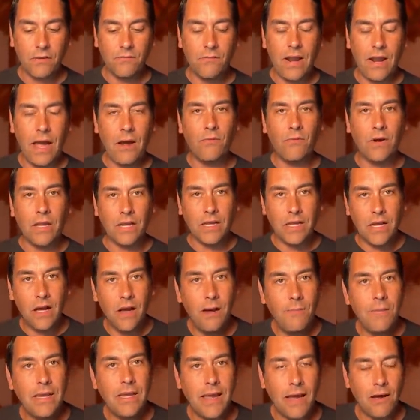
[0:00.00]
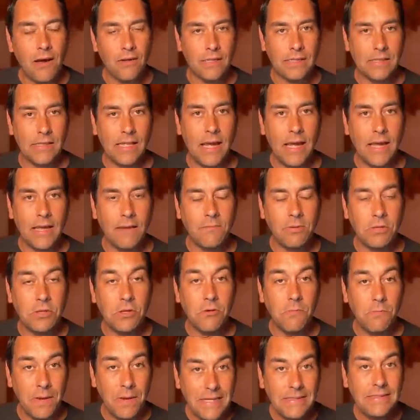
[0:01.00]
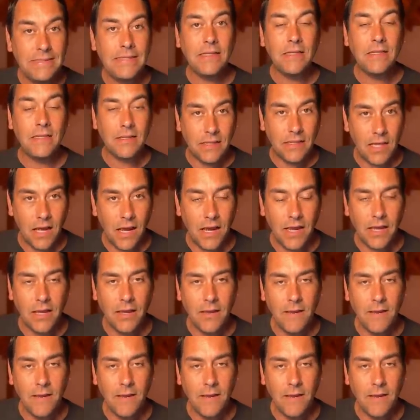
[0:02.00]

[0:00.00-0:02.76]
outright coming out and lying, but they're basically lying.